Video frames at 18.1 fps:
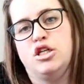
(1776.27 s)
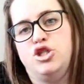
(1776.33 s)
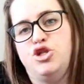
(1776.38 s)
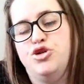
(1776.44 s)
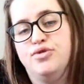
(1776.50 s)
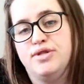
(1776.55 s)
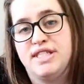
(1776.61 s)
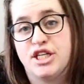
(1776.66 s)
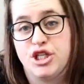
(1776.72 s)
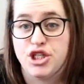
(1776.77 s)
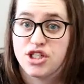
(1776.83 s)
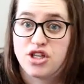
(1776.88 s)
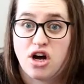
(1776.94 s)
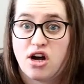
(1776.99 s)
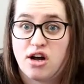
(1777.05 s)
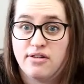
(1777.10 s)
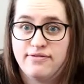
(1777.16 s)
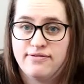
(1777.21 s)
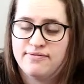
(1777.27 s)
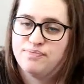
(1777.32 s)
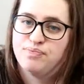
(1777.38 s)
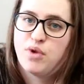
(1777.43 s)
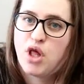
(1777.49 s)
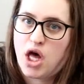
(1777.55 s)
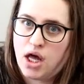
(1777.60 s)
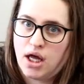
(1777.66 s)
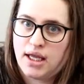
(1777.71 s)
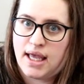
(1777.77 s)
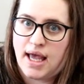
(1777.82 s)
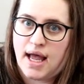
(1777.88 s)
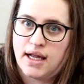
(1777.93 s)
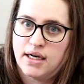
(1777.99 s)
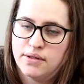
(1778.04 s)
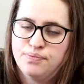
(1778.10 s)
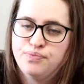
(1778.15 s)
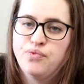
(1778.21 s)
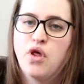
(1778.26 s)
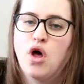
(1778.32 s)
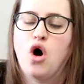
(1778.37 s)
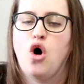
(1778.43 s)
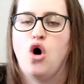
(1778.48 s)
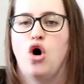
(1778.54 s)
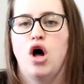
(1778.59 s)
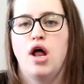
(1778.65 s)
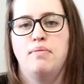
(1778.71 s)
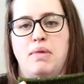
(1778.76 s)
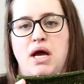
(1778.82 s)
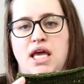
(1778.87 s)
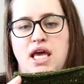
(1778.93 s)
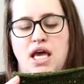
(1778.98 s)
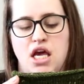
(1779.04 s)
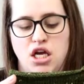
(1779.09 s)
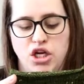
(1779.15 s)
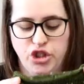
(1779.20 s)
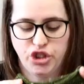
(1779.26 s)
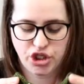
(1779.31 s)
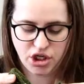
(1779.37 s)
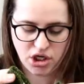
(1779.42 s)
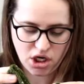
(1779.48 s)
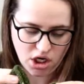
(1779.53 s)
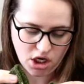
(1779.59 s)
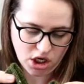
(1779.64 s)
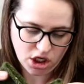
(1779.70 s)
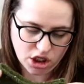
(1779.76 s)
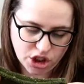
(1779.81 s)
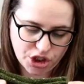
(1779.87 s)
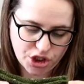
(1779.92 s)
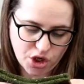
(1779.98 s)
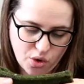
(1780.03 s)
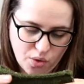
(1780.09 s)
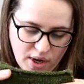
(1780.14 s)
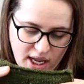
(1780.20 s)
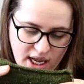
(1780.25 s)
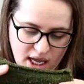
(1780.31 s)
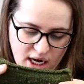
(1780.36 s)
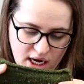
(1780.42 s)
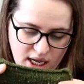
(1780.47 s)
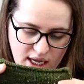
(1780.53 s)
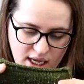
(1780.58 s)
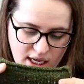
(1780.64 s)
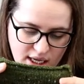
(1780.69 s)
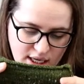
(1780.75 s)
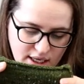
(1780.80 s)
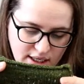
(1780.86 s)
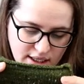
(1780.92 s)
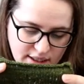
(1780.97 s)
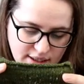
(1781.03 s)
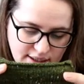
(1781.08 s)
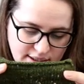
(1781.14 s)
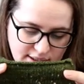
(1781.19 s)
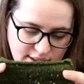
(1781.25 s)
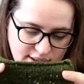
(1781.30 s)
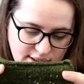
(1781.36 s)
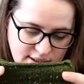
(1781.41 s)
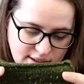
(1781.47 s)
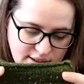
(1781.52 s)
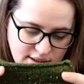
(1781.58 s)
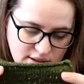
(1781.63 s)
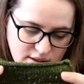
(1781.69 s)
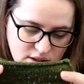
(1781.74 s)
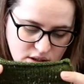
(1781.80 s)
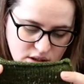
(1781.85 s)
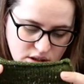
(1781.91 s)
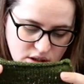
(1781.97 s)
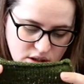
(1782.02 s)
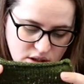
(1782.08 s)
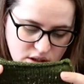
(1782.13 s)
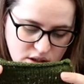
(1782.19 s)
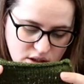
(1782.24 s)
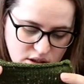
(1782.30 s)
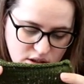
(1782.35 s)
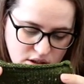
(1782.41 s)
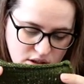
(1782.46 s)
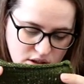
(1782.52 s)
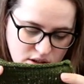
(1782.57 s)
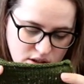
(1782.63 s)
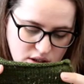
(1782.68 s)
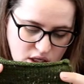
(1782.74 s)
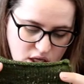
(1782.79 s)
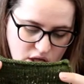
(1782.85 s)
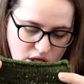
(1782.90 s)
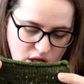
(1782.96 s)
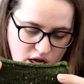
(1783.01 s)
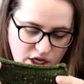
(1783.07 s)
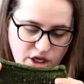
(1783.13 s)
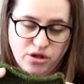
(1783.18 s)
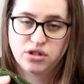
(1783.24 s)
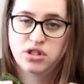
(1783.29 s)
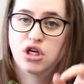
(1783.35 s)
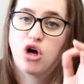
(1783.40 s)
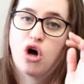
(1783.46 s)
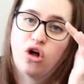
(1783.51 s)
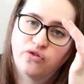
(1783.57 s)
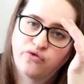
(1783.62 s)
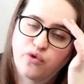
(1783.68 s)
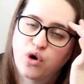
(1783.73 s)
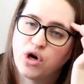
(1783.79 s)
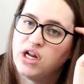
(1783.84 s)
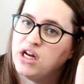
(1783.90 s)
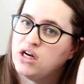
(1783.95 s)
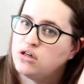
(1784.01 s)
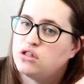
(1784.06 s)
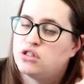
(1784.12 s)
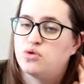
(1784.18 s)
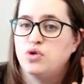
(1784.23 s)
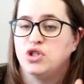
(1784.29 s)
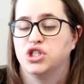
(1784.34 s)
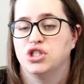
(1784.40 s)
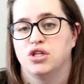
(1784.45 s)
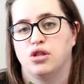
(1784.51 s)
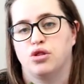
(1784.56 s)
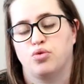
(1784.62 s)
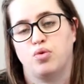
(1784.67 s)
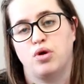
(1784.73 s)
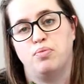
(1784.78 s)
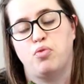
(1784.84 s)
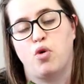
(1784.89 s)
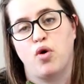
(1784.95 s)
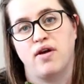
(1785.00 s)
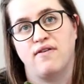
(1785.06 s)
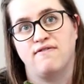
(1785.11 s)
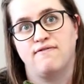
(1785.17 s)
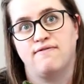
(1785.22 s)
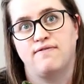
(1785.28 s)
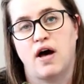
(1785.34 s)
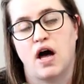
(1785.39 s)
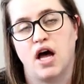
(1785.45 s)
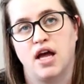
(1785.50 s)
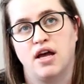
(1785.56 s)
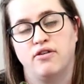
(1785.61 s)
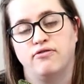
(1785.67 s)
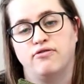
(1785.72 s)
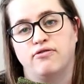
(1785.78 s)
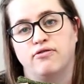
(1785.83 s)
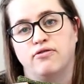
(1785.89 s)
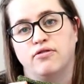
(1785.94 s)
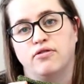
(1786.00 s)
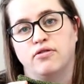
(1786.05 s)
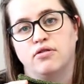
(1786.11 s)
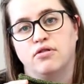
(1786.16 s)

2 stitches off again on my gauge. So it is, I use the called for needles, which is a 3.5